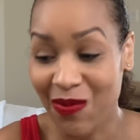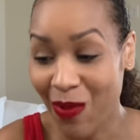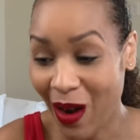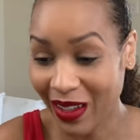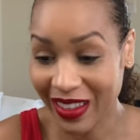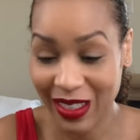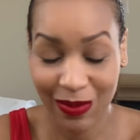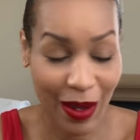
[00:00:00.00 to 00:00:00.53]
I
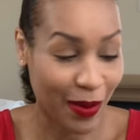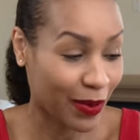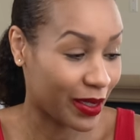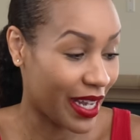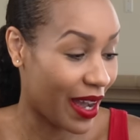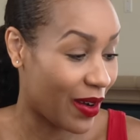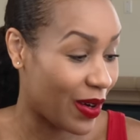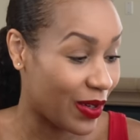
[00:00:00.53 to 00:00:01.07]
bought this paper
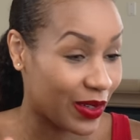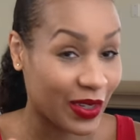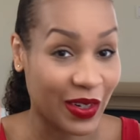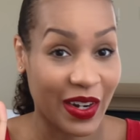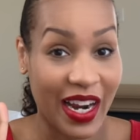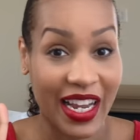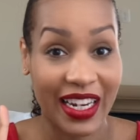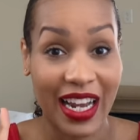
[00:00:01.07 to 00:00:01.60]
towel
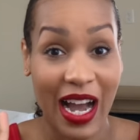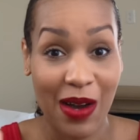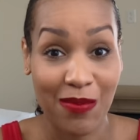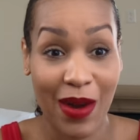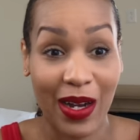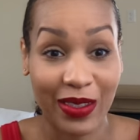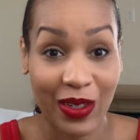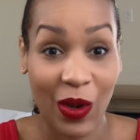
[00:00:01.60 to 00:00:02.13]
holder and I'm
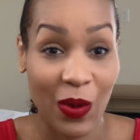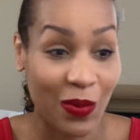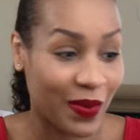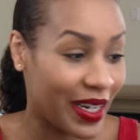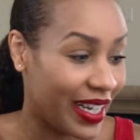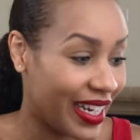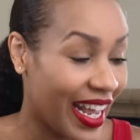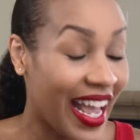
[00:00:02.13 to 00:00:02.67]
about to
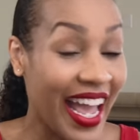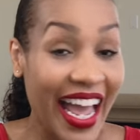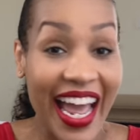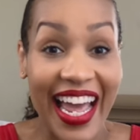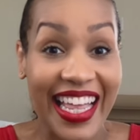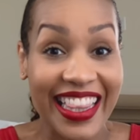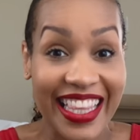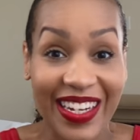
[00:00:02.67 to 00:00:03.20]
open it
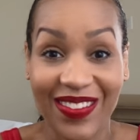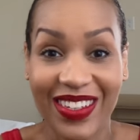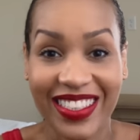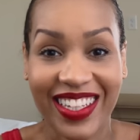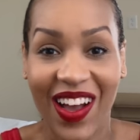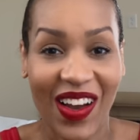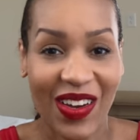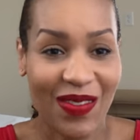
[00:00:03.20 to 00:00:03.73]
and then we'll
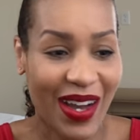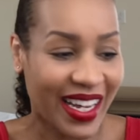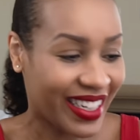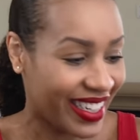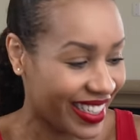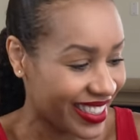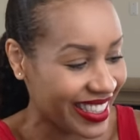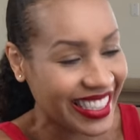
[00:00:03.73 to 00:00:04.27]
talk
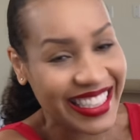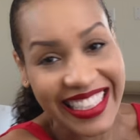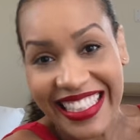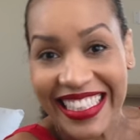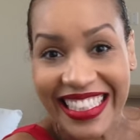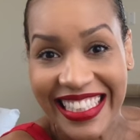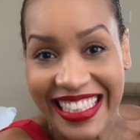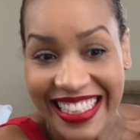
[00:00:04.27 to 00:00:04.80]
about
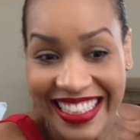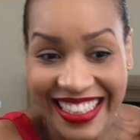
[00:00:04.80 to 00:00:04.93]
it.